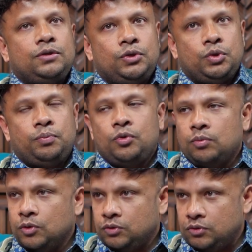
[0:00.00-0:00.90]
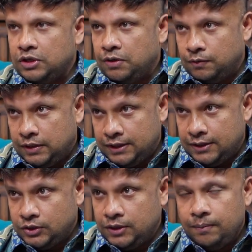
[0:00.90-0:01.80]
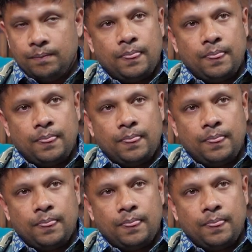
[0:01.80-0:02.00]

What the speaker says: to promote renewable energy.